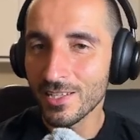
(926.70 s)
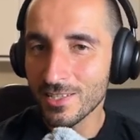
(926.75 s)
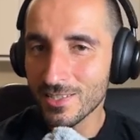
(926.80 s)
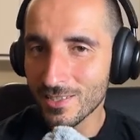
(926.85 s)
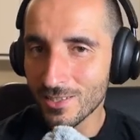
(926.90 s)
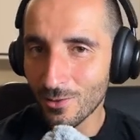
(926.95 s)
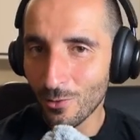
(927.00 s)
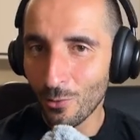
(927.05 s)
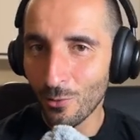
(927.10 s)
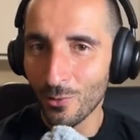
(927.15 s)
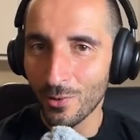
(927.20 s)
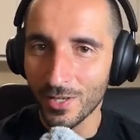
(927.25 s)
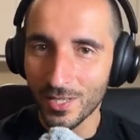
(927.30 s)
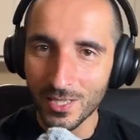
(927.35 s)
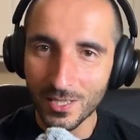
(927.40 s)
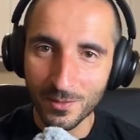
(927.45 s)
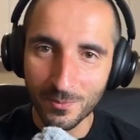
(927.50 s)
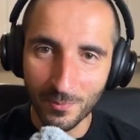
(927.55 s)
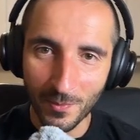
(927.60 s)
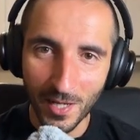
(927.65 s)
so
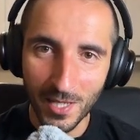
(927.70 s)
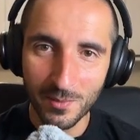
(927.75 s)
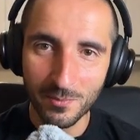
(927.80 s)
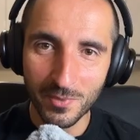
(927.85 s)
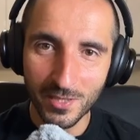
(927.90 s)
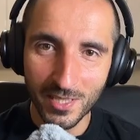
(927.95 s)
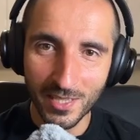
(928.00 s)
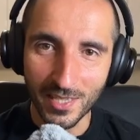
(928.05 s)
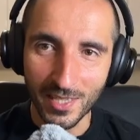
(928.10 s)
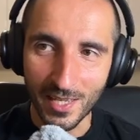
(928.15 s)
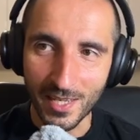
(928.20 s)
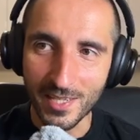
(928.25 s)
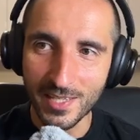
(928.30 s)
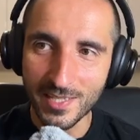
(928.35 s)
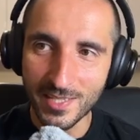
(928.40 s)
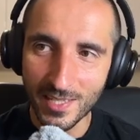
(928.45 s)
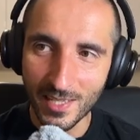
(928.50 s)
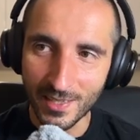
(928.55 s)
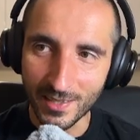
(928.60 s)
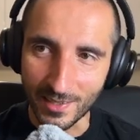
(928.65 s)
it might be the case
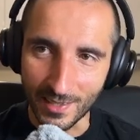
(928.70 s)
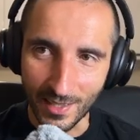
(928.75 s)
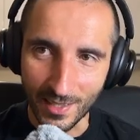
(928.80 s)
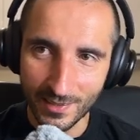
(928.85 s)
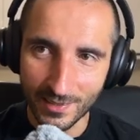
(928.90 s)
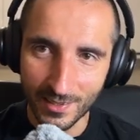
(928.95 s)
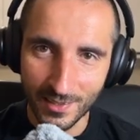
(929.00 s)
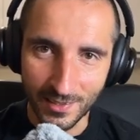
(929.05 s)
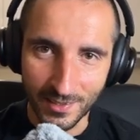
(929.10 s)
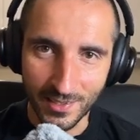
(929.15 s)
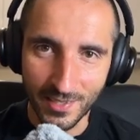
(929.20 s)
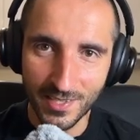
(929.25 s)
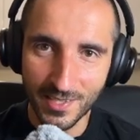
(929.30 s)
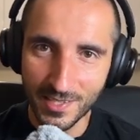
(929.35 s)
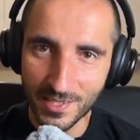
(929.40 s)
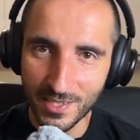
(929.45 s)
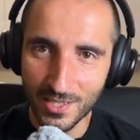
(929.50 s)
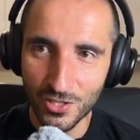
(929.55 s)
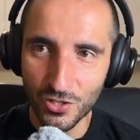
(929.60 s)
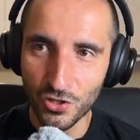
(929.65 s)
that this
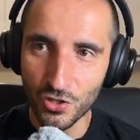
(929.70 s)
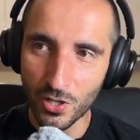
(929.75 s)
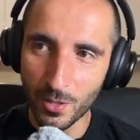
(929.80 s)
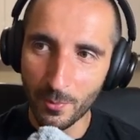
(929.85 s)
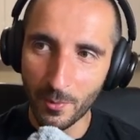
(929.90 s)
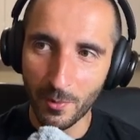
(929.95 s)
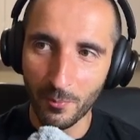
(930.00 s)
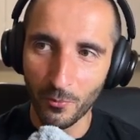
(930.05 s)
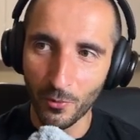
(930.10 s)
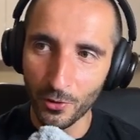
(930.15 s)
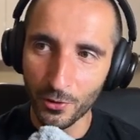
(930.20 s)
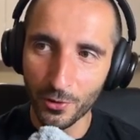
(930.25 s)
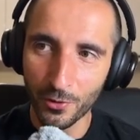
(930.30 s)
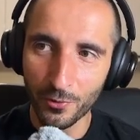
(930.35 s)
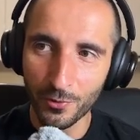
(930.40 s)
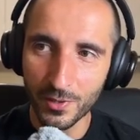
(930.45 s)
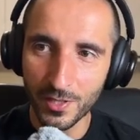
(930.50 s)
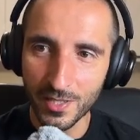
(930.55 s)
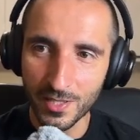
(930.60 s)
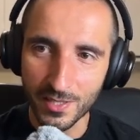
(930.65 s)
Gemma
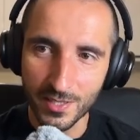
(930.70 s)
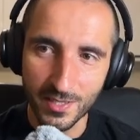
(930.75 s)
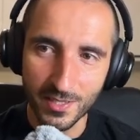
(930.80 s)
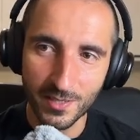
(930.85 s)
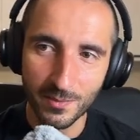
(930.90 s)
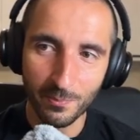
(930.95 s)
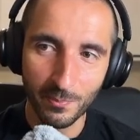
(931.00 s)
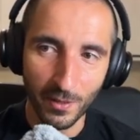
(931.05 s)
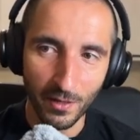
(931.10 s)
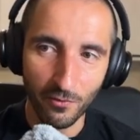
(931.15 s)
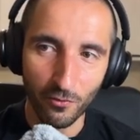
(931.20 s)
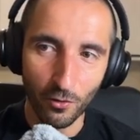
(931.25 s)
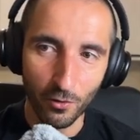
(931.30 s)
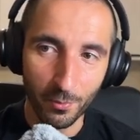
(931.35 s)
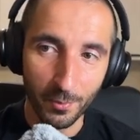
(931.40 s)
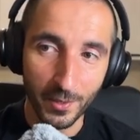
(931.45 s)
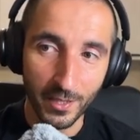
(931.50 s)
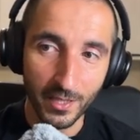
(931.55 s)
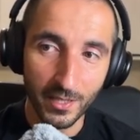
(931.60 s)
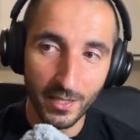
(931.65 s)
model is
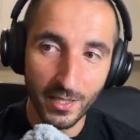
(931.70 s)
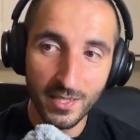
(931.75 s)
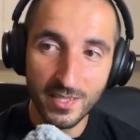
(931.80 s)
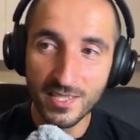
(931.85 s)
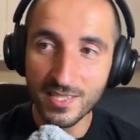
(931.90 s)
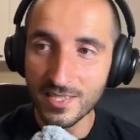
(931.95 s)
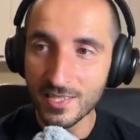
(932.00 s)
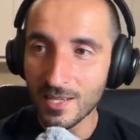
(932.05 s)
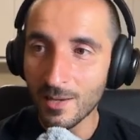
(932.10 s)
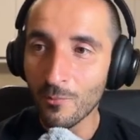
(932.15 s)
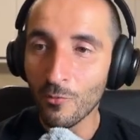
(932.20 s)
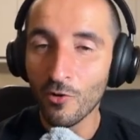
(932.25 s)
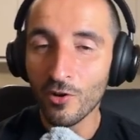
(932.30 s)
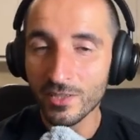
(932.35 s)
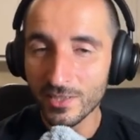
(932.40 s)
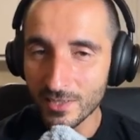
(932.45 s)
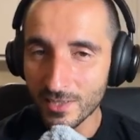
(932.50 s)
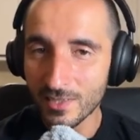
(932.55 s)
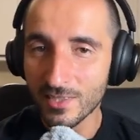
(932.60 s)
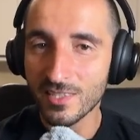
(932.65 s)
performing
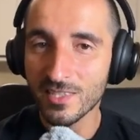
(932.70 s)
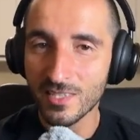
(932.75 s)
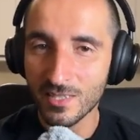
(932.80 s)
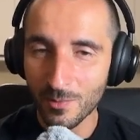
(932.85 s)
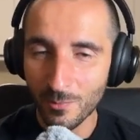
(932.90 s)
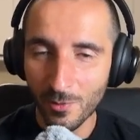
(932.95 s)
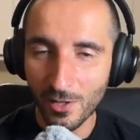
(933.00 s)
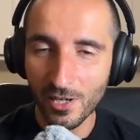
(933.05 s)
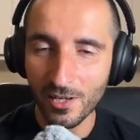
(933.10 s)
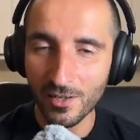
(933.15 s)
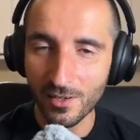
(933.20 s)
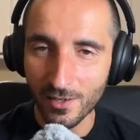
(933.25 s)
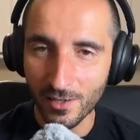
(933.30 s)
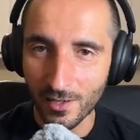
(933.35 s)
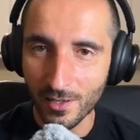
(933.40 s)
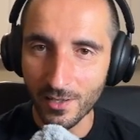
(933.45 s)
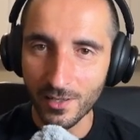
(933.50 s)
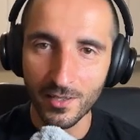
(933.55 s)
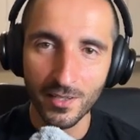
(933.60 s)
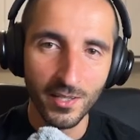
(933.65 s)
somewhat
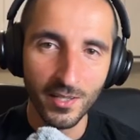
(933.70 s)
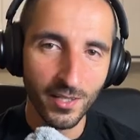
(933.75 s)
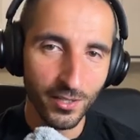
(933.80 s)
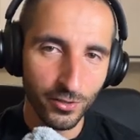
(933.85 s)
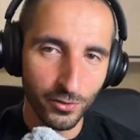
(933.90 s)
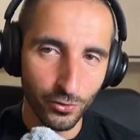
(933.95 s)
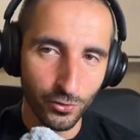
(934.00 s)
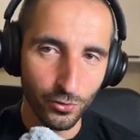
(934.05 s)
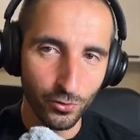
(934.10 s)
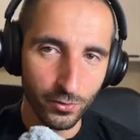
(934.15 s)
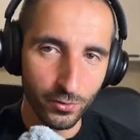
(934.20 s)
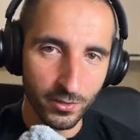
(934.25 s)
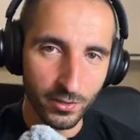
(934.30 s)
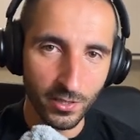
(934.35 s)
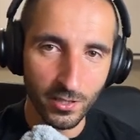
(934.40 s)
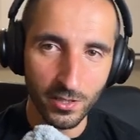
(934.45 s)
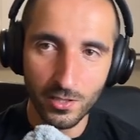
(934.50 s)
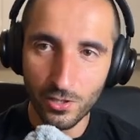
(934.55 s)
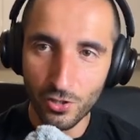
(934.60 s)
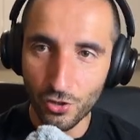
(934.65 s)
similarly due to
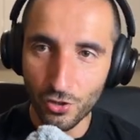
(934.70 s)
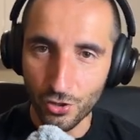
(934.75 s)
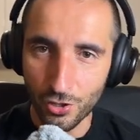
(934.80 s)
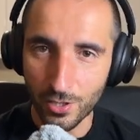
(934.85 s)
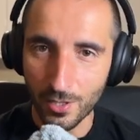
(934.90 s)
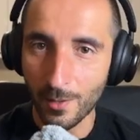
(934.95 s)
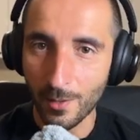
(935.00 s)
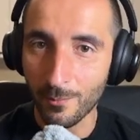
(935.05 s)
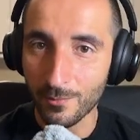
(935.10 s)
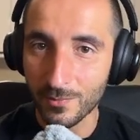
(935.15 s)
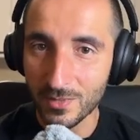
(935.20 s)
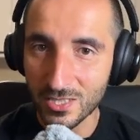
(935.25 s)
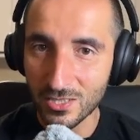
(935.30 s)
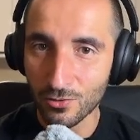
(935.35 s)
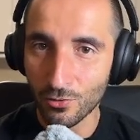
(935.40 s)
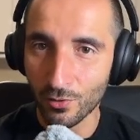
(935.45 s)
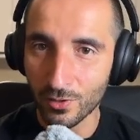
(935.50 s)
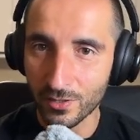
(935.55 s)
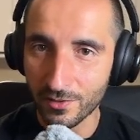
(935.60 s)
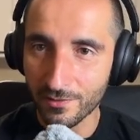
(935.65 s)
the some
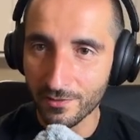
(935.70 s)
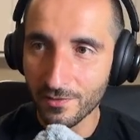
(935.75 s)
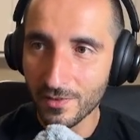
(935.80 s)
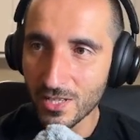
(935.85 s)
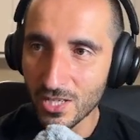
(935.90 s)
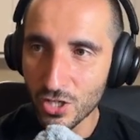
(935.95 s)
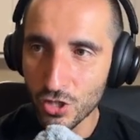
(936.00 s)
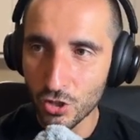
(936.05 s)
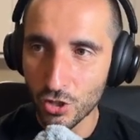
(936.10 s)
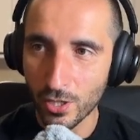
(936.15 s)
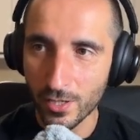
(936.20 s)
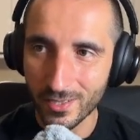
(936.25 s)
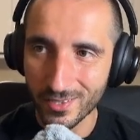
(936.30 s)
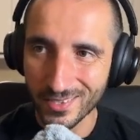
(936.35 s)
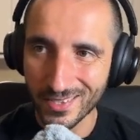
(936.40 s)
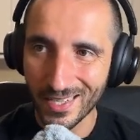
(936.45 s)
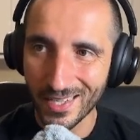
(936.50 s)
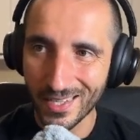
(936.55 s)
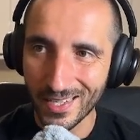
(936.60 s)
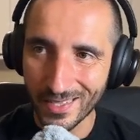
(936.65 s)
sort of shared
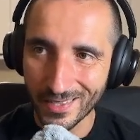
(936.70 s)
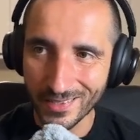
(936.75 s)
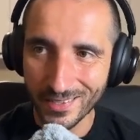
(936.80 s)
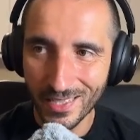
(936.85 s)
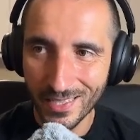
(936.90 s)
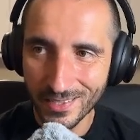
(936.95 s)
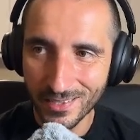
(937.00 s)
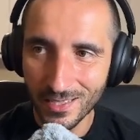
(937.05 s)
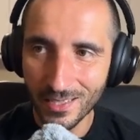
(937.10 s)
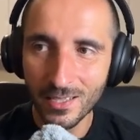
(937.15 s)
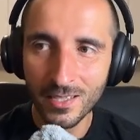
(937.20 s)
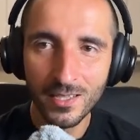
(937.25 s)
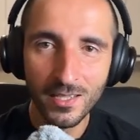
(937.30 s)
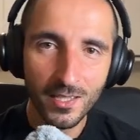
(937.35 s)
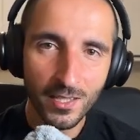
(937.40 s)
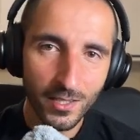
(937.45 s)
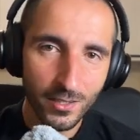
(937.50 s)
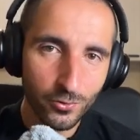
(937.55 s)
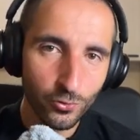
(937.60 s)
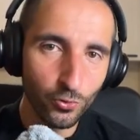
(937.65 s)
training data
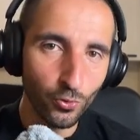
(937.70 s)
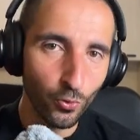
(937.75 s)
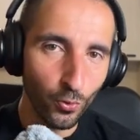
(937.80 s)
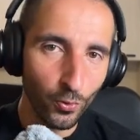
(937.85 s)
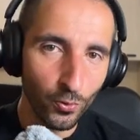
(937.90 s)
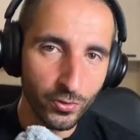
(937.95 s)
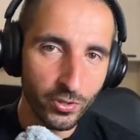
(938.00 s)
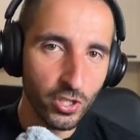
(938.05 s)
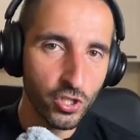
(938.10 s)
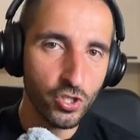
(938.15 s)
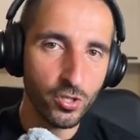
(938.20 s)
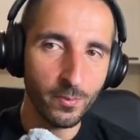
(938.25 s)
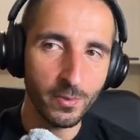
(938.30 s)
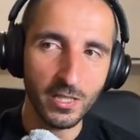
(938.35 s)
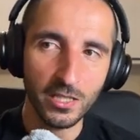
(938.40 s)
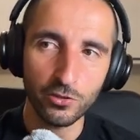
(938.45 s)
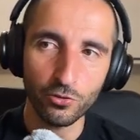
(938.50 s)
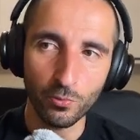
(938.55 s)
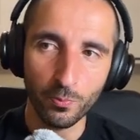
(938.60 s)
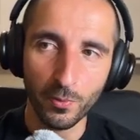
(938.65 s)
to the Gemini
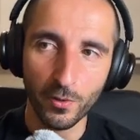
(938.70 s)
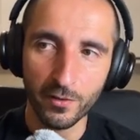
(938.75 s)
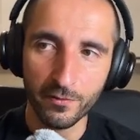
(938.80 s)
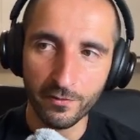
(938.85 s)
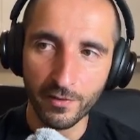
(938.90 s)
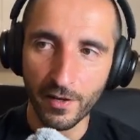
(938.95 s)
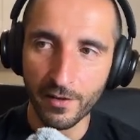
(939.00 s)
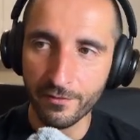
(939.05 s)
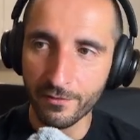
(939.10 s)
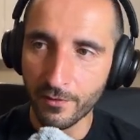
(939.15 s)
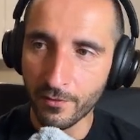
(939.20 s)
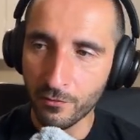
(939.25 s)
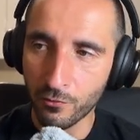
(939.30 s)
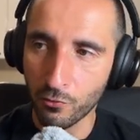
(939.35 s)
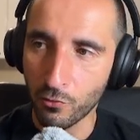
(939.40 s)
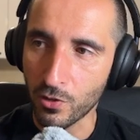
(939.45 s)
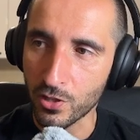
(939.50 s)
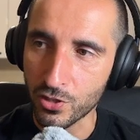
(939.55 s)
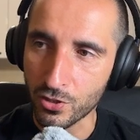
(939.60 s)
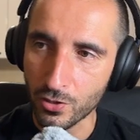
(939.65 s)
2.5
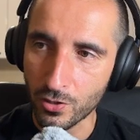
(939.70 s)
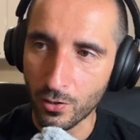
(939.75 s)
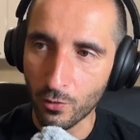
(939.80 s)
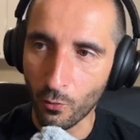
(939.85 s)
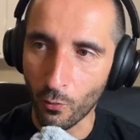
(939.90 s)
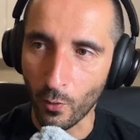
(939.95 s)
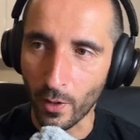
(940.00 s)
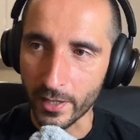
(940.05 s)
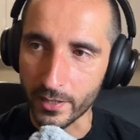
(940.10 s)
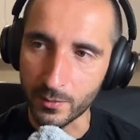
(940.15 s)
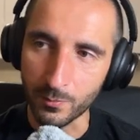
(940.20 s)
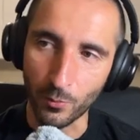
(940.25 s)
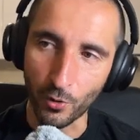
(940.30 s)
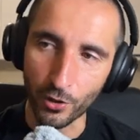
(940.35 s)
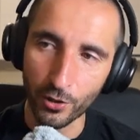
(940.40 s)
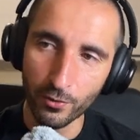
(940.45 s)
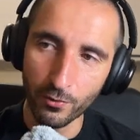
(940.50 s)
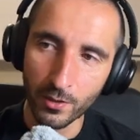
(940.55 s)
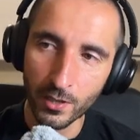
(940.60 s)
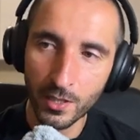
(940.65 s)
Flash Lite
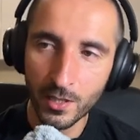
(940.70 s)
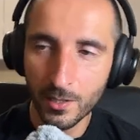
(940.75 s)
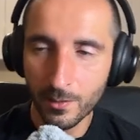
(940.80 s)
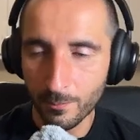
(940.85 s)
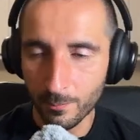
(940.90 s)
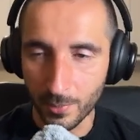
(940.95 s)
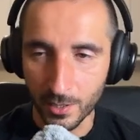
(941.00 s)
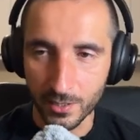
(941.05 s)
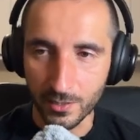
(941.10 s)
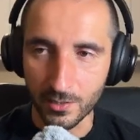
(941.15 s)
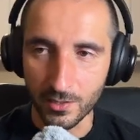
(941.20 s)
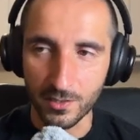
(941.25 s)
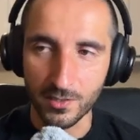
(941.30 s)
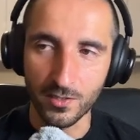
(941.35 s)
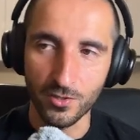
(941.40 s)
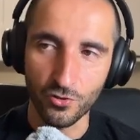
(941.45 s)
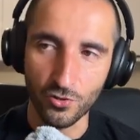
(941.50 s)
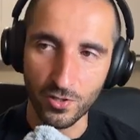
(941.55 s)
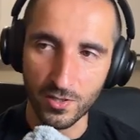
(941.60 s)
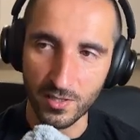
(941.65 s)
model, but this
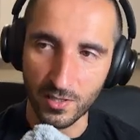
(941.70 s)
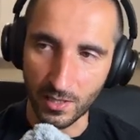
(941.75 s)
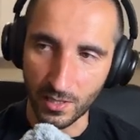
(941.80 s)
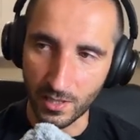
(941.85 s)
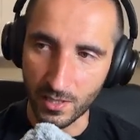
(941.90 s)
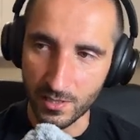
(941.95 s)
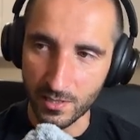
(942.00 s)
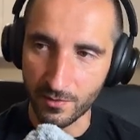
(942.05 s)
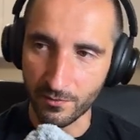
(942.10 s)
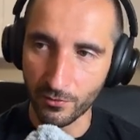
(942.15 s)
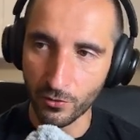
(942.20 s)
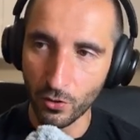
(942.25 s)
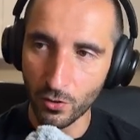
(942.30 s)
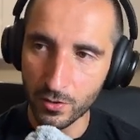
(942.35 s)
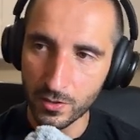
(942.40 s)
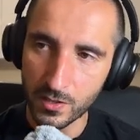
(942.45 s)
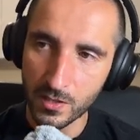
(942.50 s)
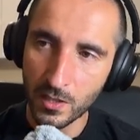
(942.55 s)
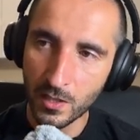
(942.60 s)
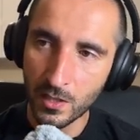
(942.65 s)
is just a guess, of course.